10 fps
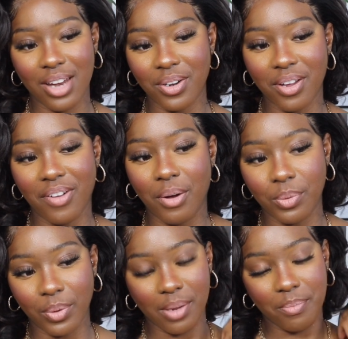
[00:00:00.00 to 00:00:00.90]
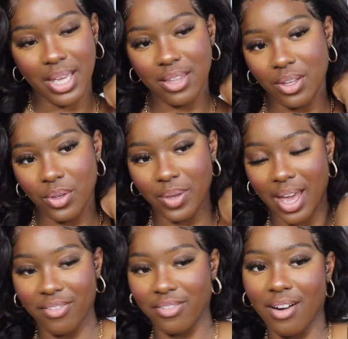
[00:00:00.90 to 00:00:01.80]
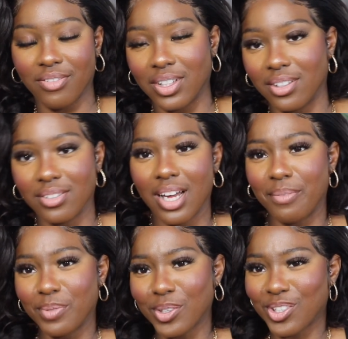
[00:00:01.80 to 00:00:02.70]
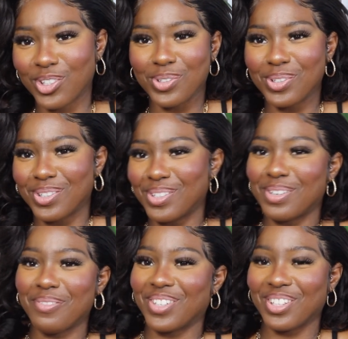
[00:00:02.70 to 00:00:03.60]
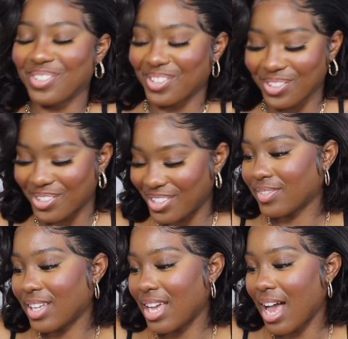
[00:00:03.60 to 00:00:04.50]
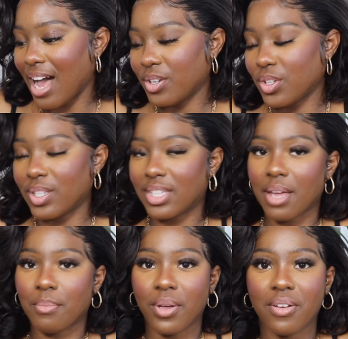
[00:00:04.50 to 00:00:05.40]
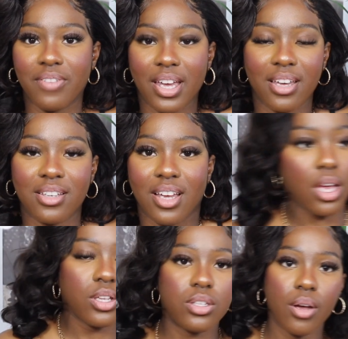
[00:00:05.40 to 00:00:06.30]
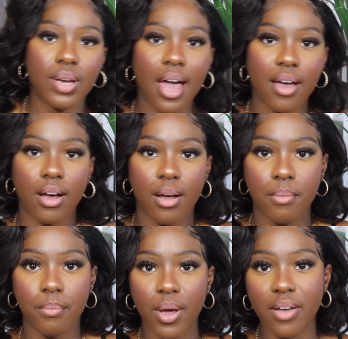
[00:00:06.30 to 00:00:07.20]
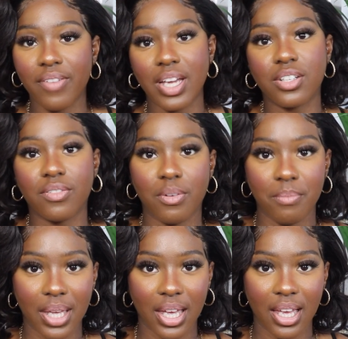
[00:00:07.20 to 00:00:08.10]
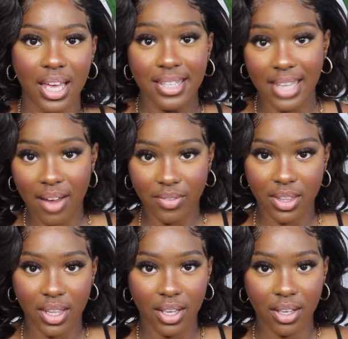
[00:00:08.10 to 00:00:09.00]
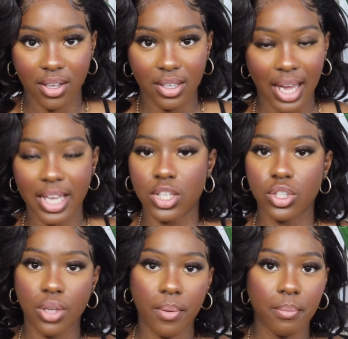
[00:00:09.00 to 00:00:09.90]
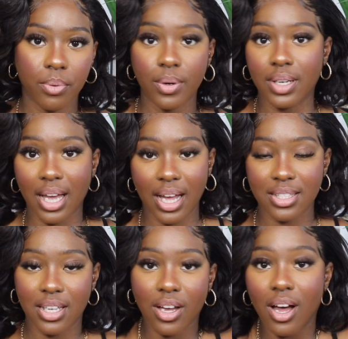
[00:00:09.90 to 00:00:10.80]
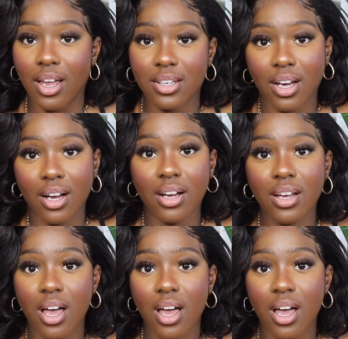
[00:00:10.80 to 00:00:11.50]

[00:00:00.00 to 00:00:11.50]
know if I would want to be in the UK forever. I'm not sure. I'm just not sure. How do you stay motivated? So like, motivation for me is everything. Like, it's so important, like I said earlier,